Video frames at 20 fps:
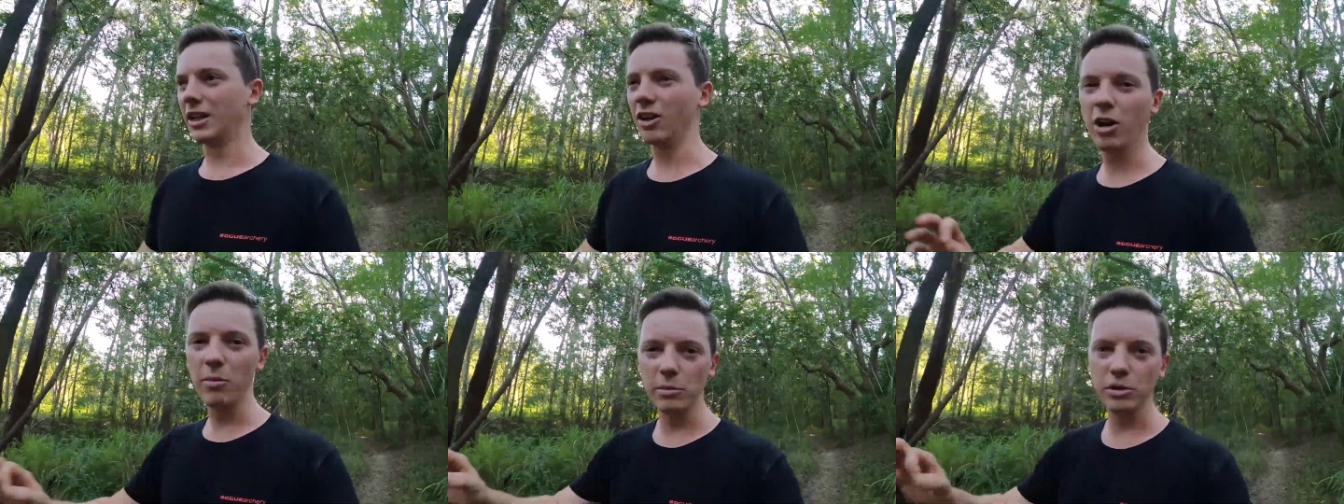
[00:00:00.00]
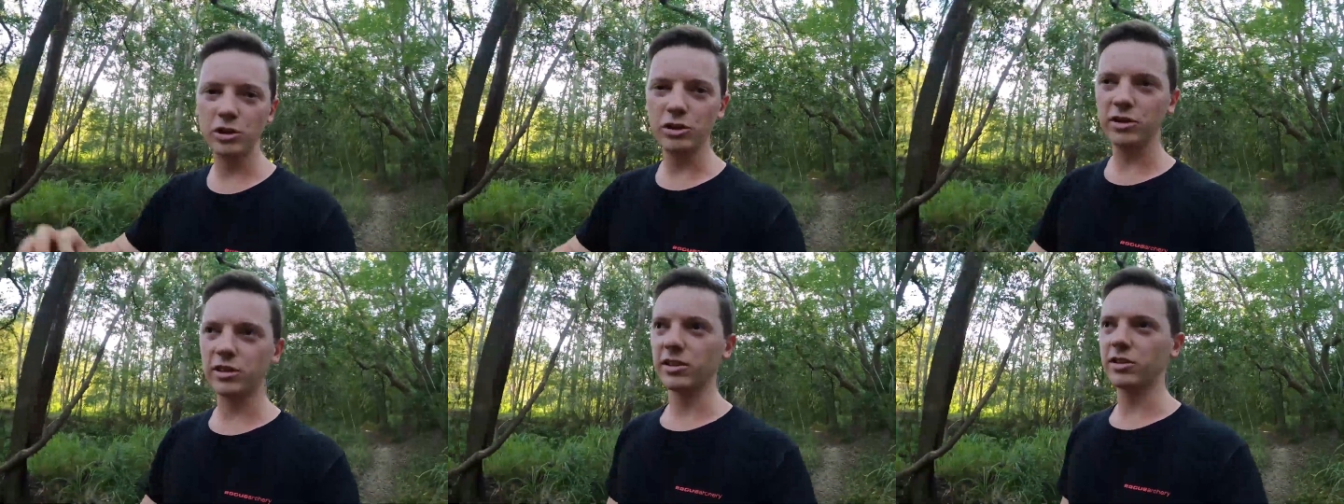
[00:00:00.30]
They're not
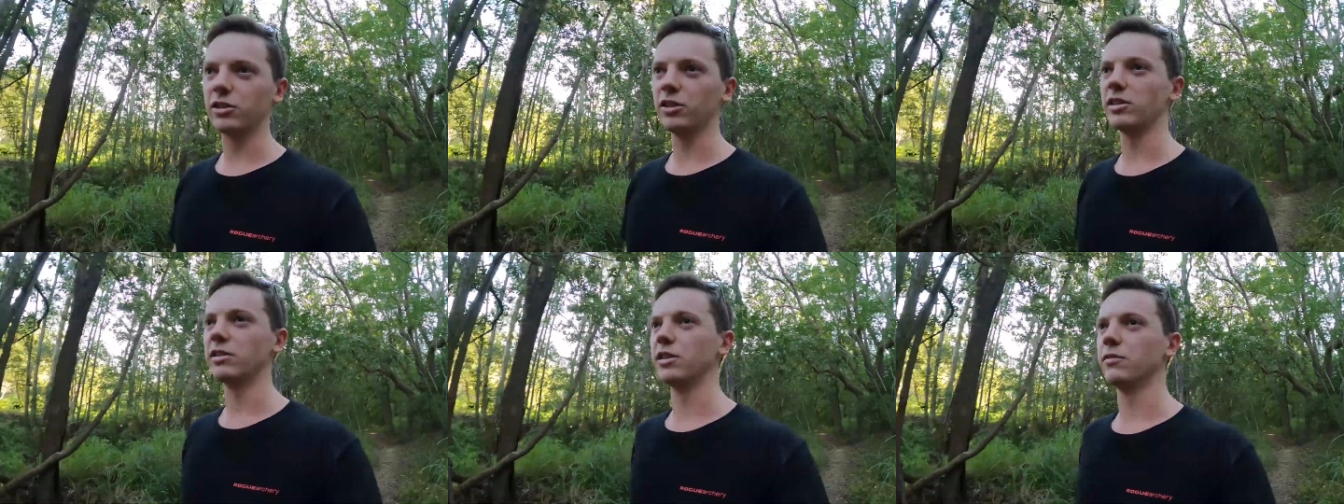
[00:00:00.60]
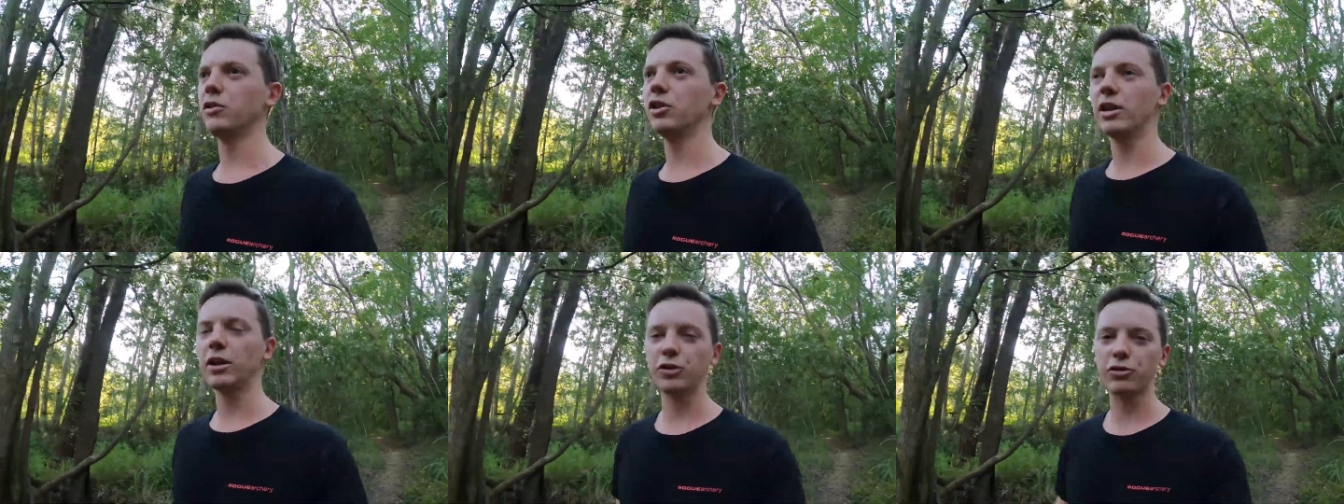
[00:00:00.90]
mutually
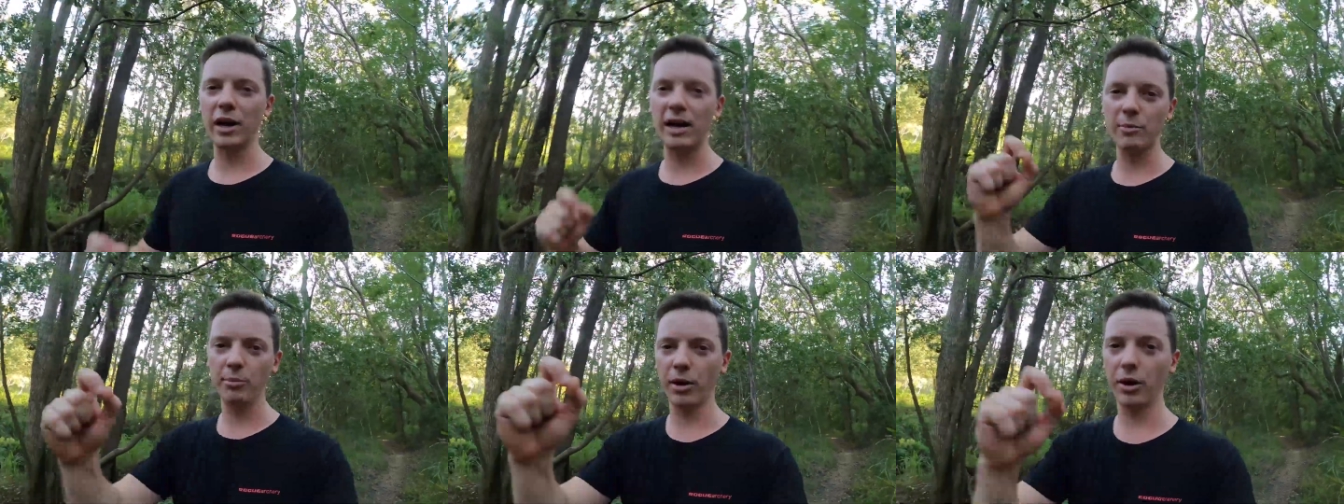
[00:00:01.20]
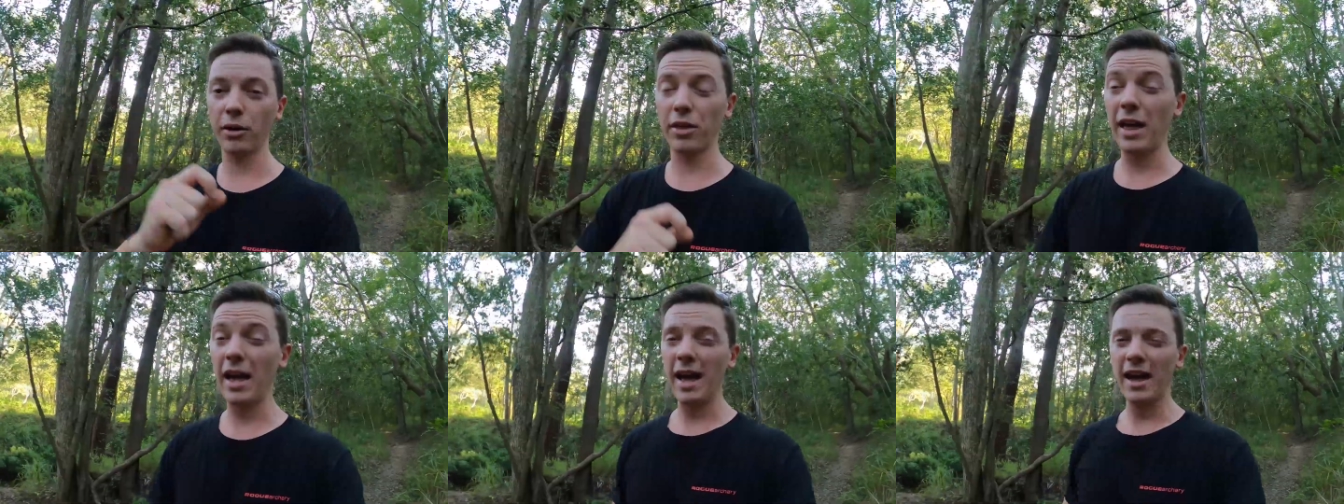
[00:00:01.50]
exclusive. You can train
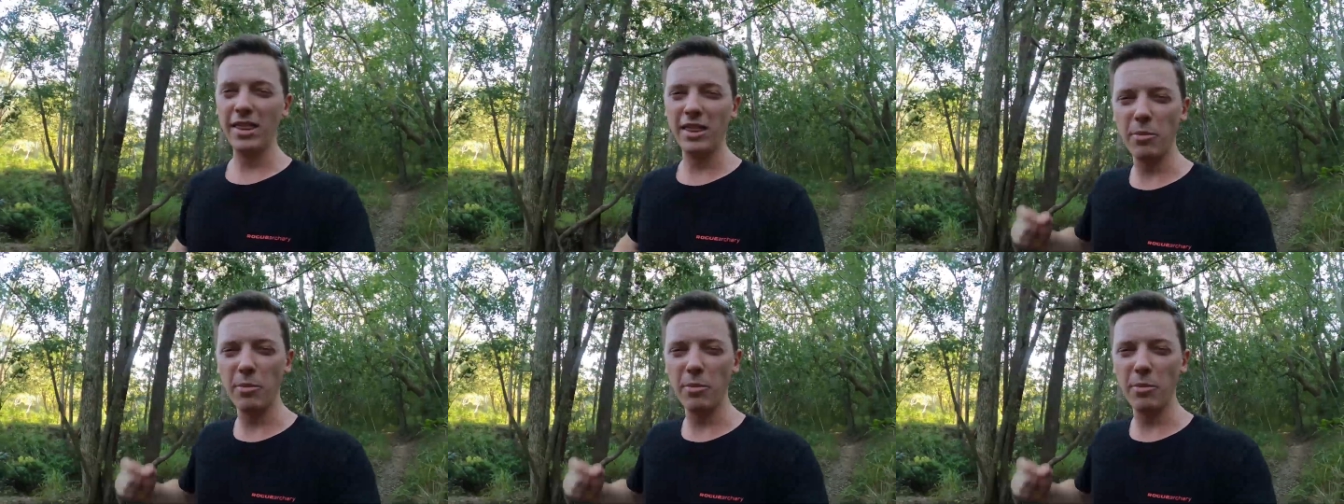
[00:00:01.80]
both.